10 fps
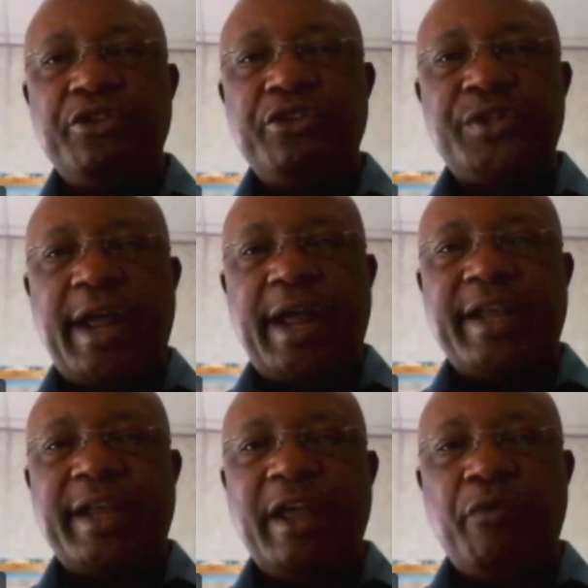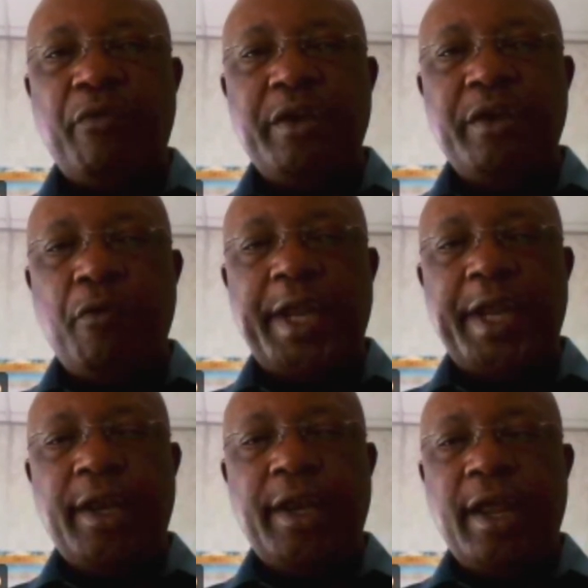how do you strike the
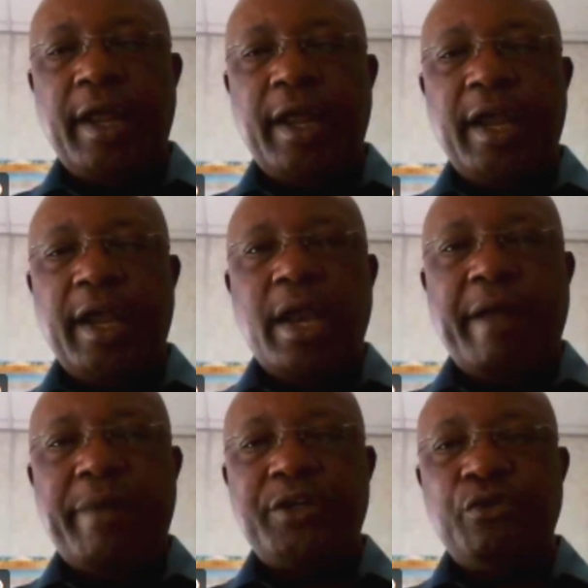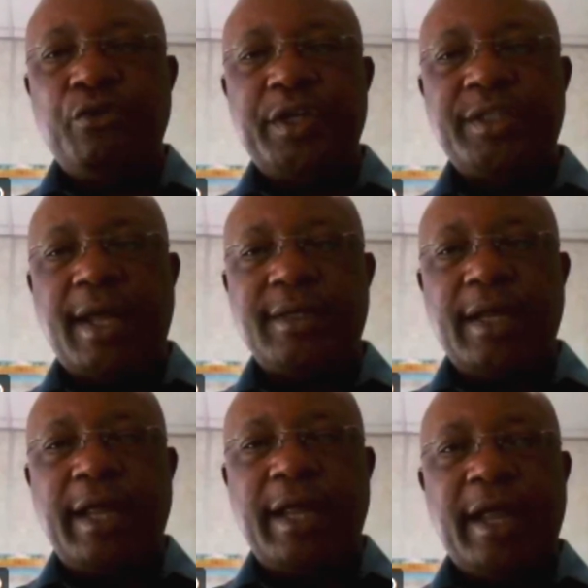win-win. Number two
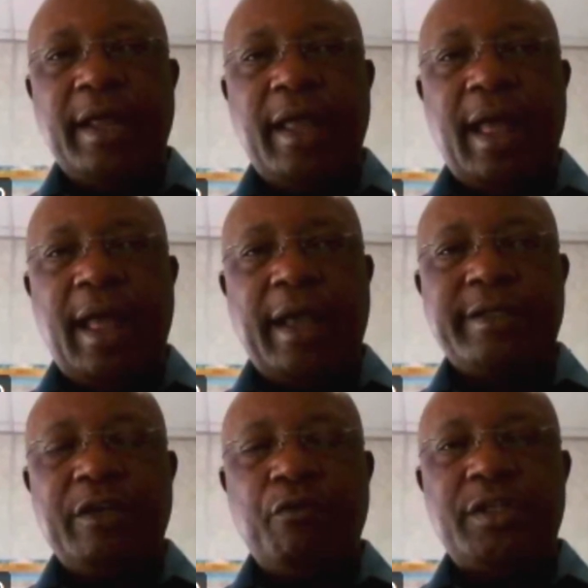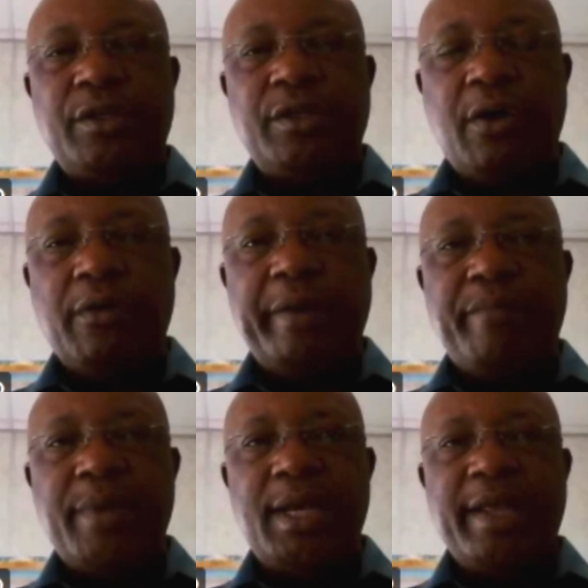is that actually we
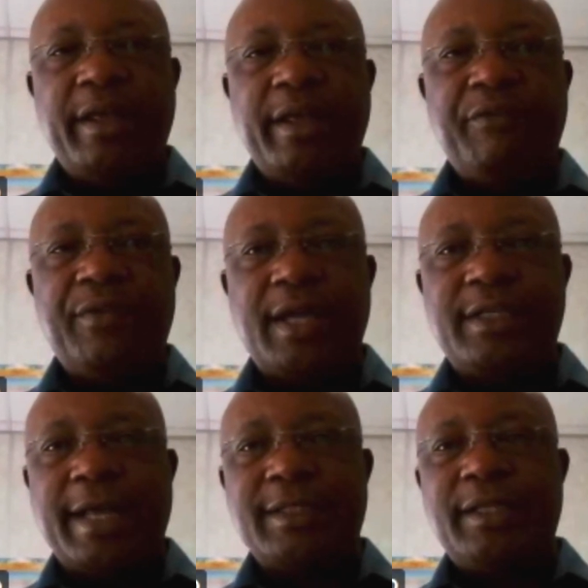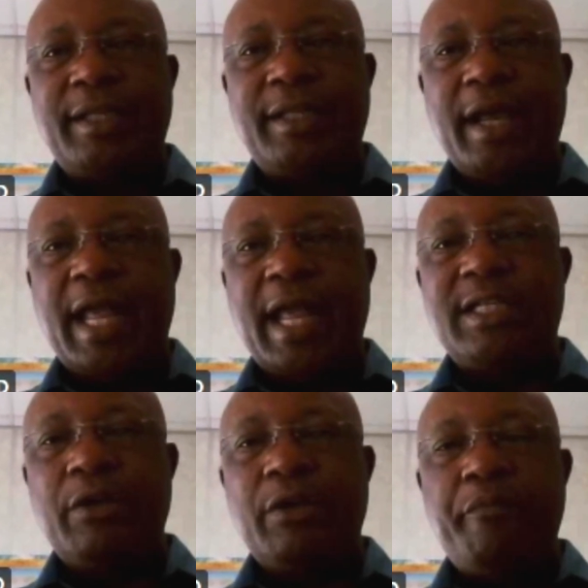strongly believe that, yes, there
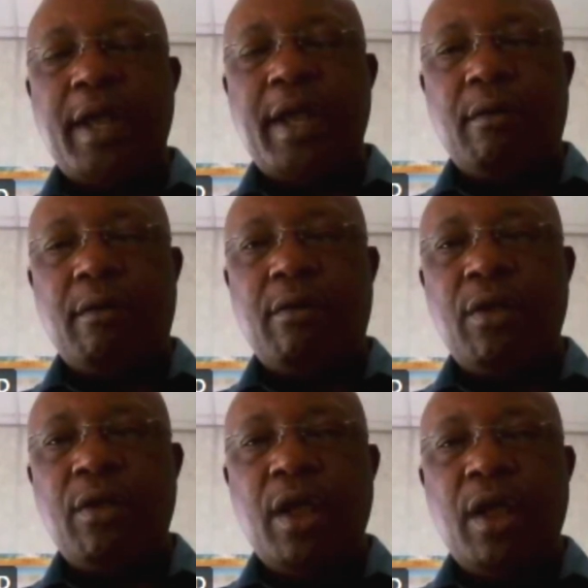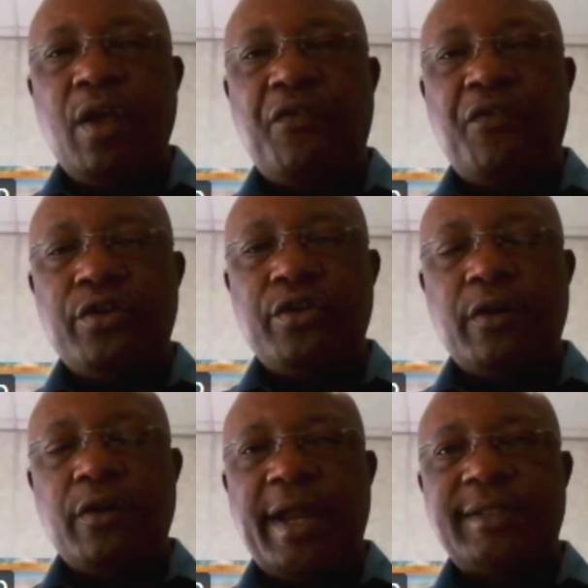can still be a role
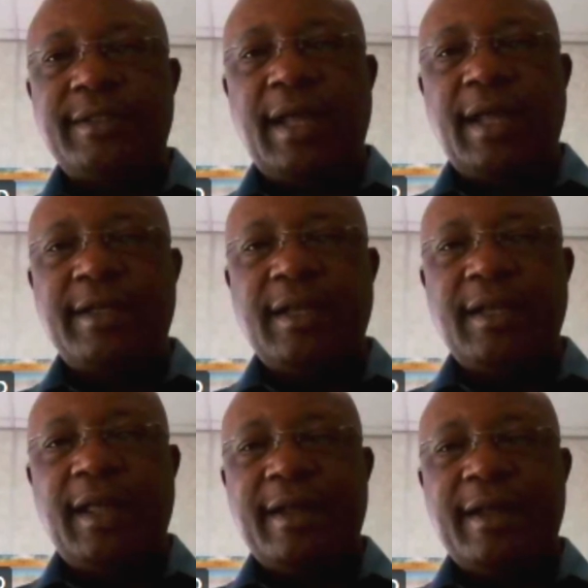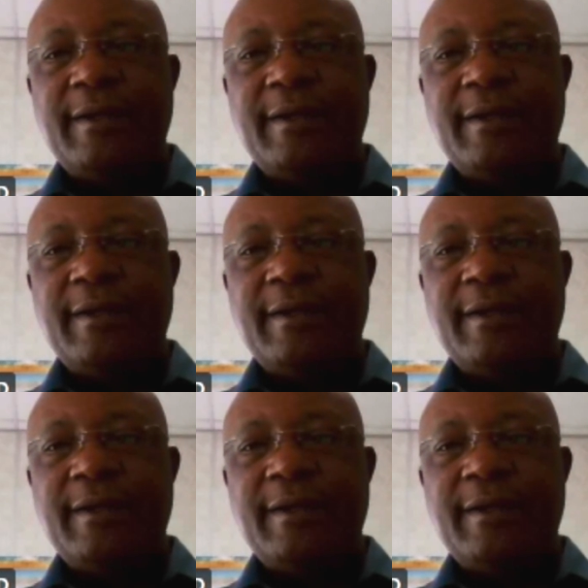for donors and